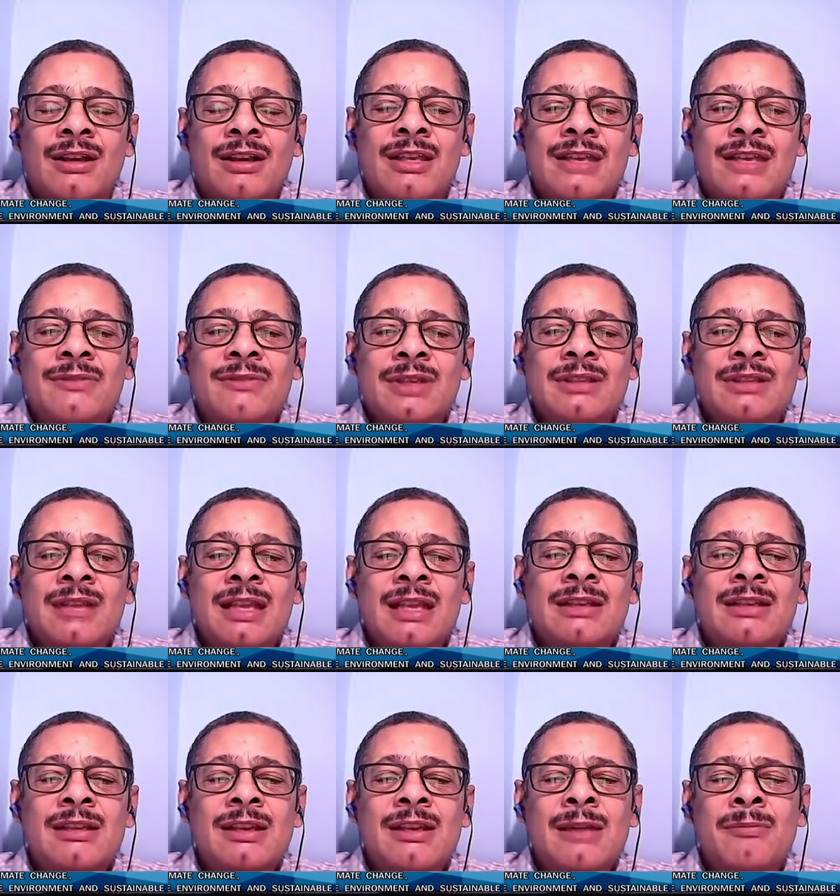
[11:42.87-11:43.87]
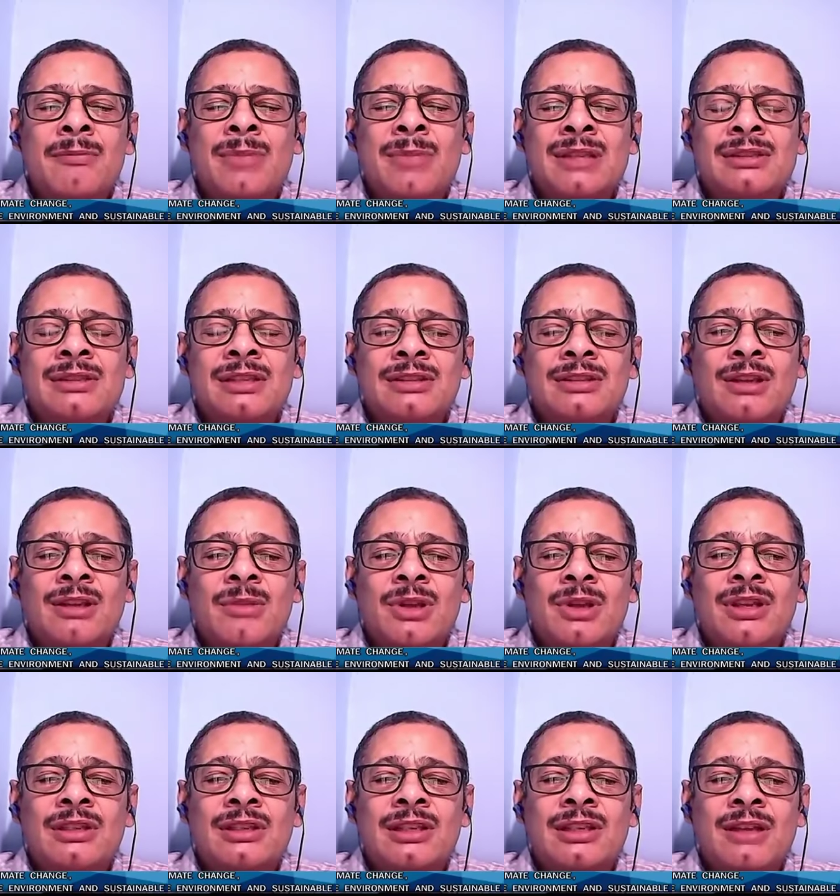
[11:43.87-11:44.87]
even in the business
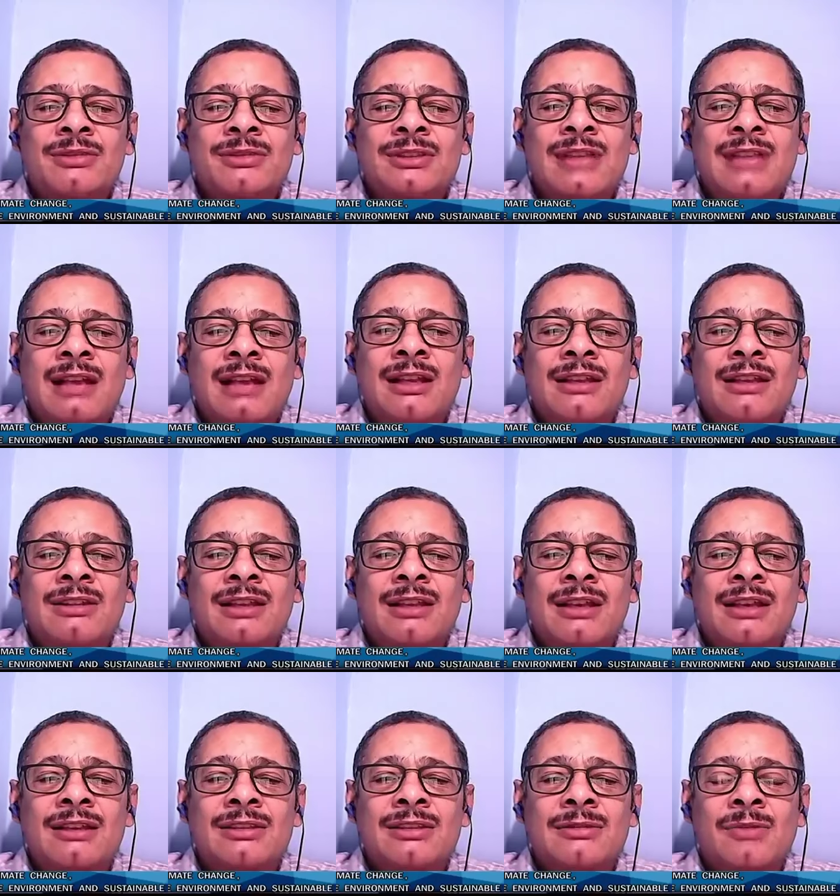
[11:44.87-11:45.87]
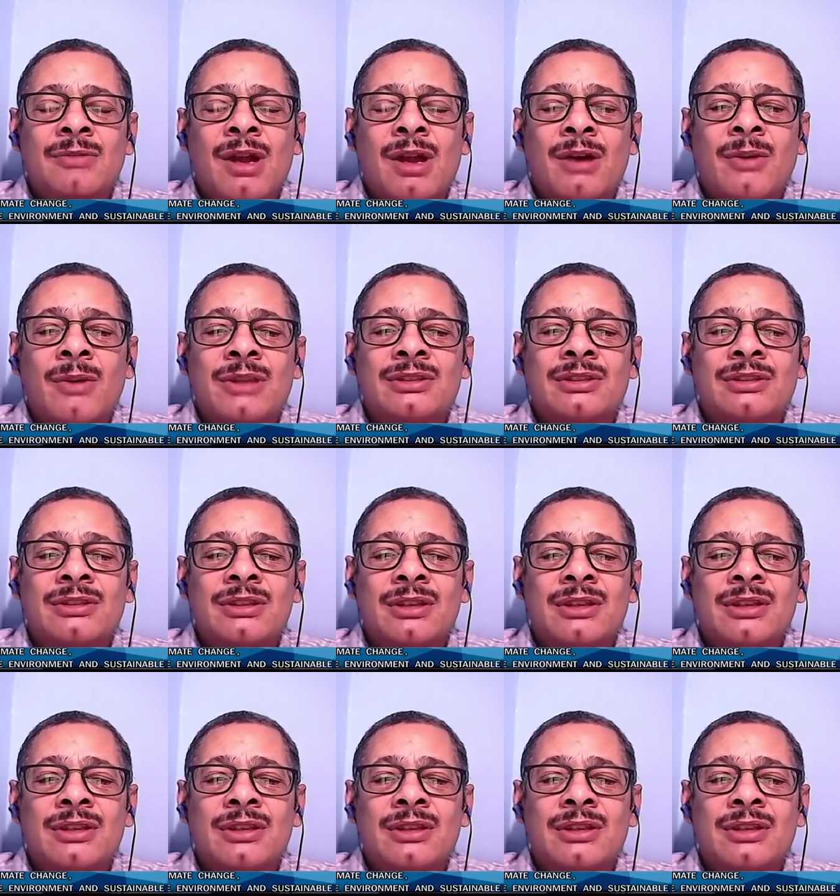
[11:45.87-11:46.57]
community of selling things, now is